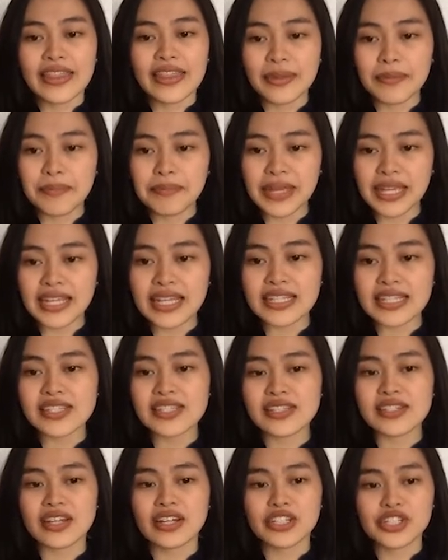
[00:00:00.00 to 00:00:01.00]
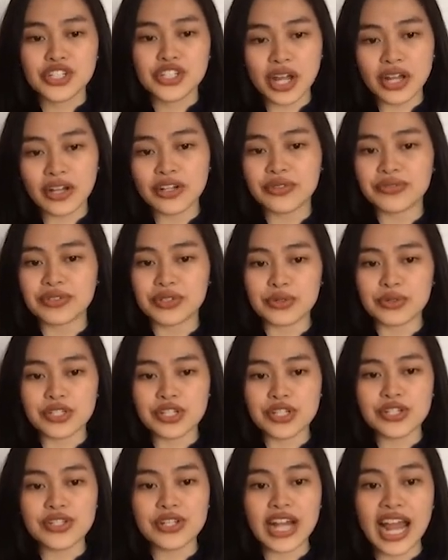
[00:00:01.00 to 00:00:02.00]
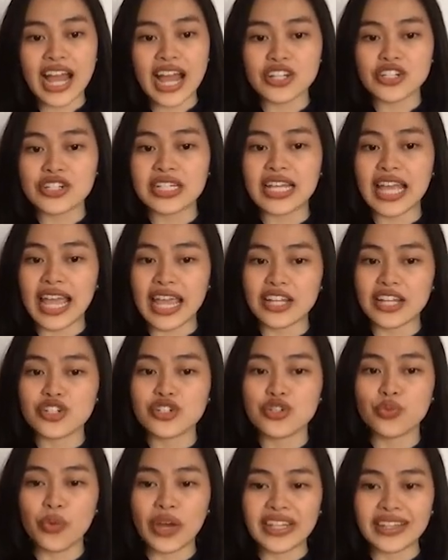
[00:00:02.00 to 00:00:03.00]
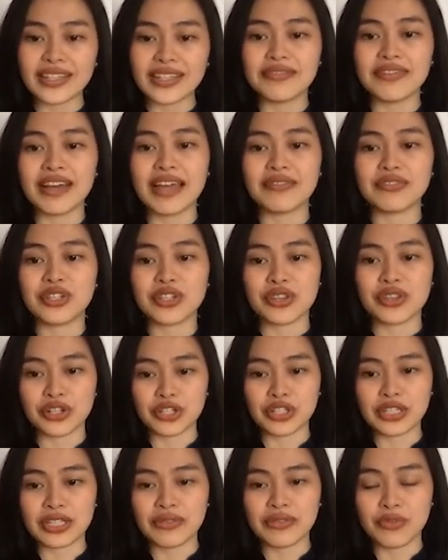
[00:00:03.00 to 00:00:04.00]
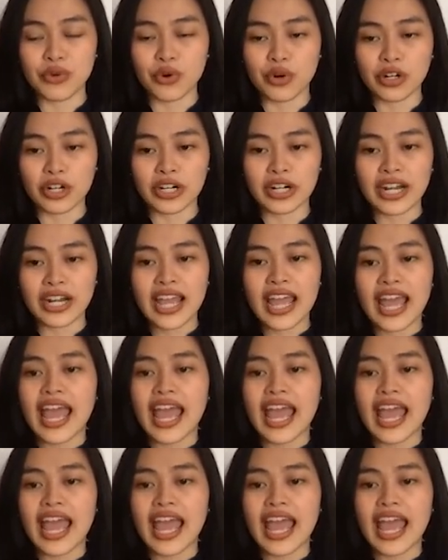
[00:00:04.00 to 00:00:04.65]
the biggest chunk of users are actually aged 25 to 34,